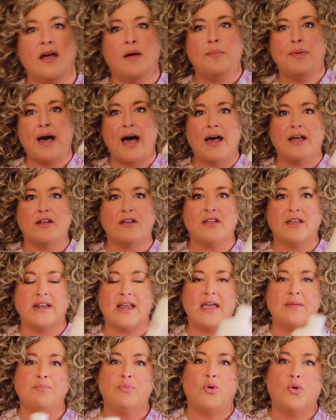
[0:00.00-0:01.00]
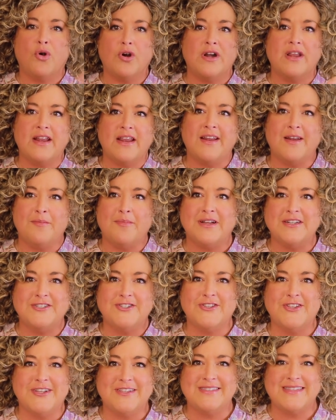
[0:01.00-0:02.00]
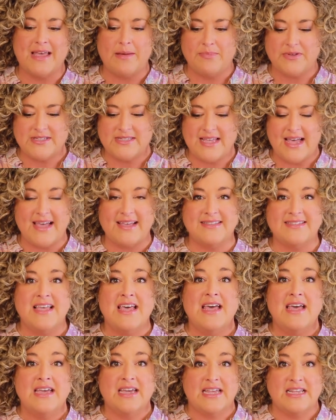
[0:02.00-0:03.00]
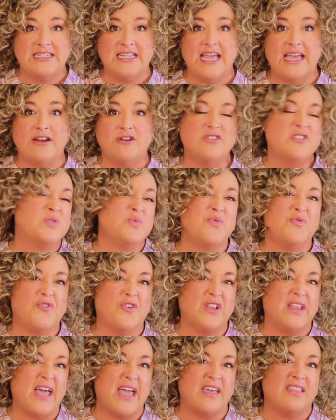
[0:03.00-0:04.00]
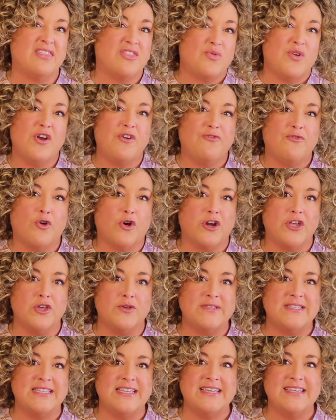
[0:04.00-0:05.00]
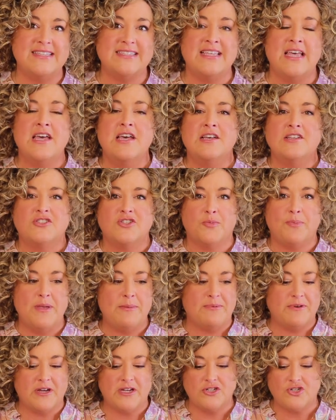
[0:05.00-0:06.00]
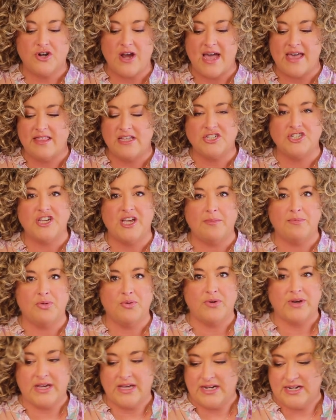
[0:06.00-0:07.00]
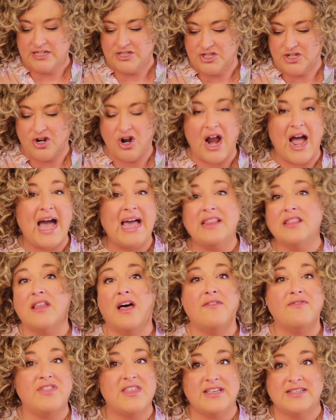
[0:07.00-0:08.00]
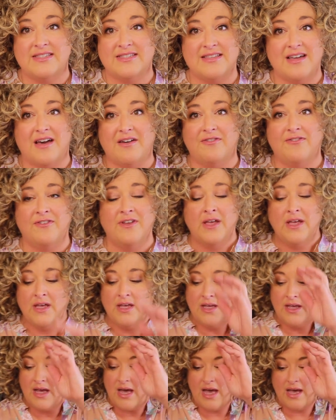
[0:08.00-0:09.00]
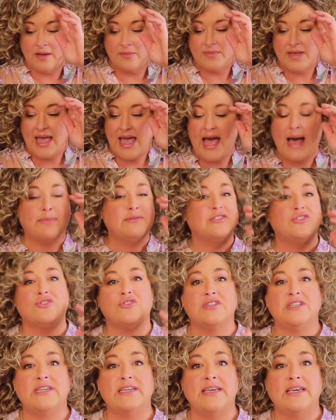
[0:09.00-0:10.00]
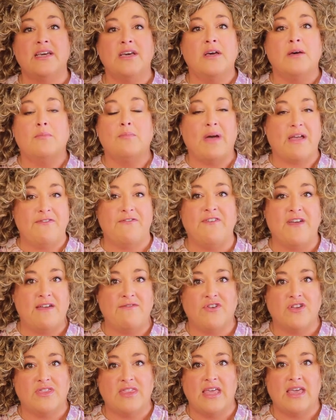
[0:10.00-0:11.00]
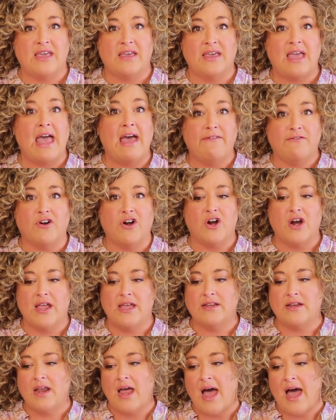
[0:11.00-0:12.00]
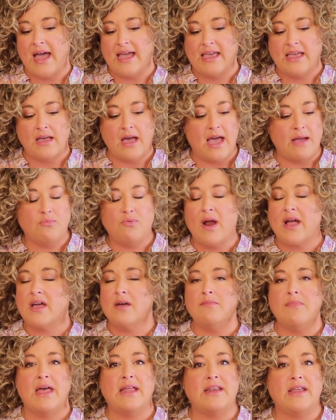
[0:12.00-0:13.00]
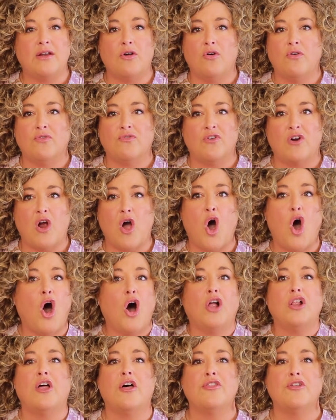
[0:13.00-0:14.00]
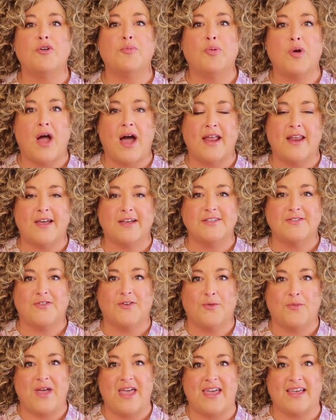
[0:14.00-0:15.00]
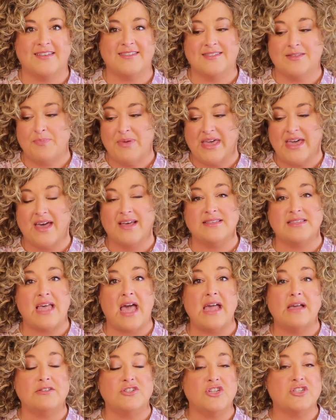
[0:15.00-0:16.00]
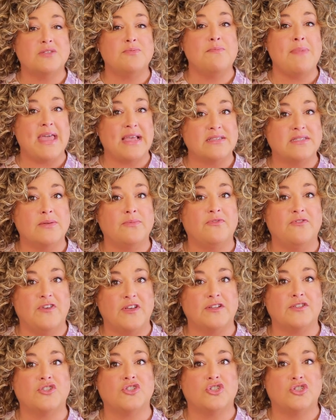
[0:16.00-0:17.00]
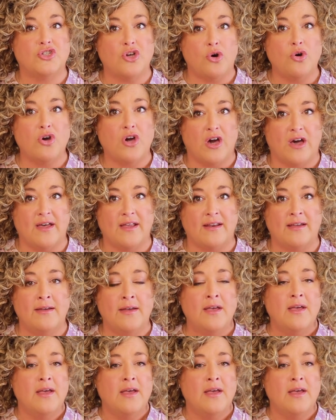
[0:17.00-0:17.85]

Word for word: a bottle and I poured it in a bunch of little sample size containers for like three or four uses so people could try the shampoo and conditioner. I love this stuff. Um, absolutely my favorite thing ever and I, I recommend it over all other products for wigs because it just makes them feel so good